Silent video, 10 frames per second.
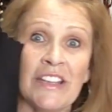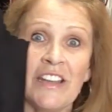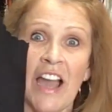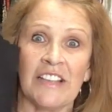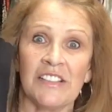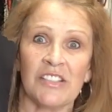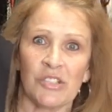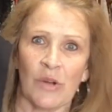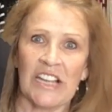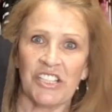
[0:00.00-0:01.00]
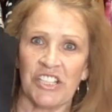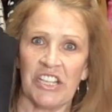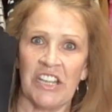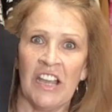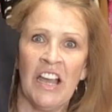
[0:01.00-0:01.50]
nice
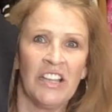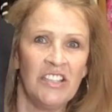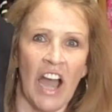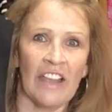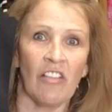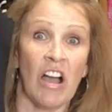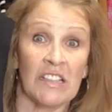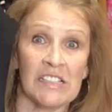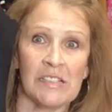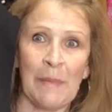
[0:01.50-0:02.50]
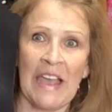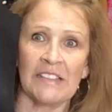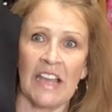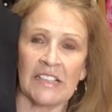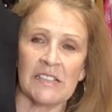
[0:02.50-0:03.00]
stretchy nylon
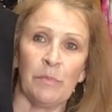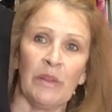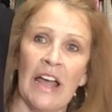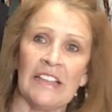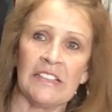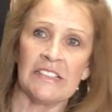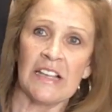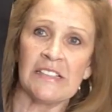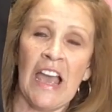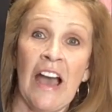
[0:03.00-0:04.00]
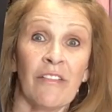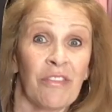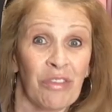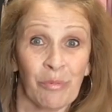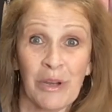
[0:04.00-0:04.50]
spandex blend. It does have
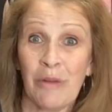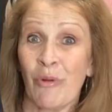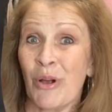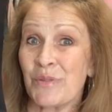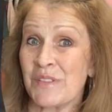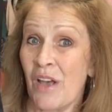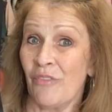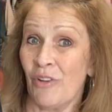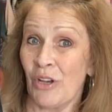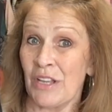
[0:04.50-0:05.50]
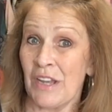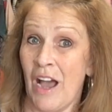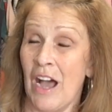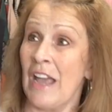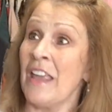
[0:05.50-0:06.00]
three rows of hook and
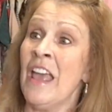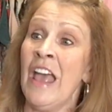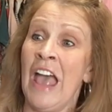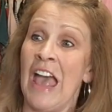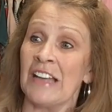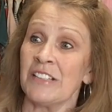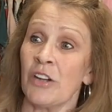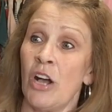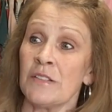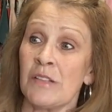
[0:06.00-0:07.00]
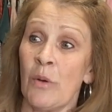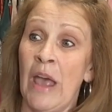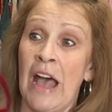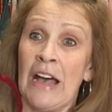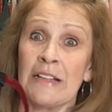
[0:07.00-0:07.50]
eye and it also
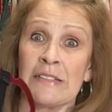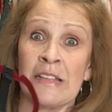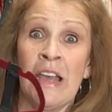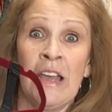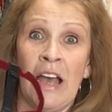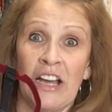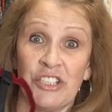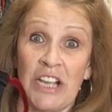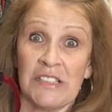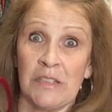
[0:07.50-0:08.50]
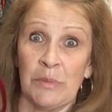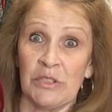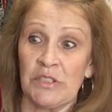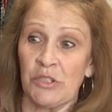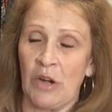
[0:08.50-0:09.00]
has
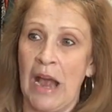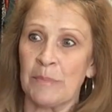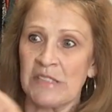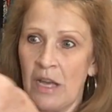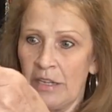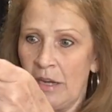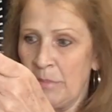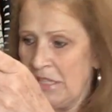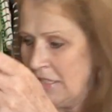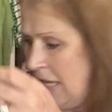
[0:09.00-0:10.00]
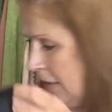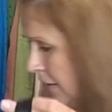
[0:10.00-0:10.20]
adjustable straps on it. I'm going to take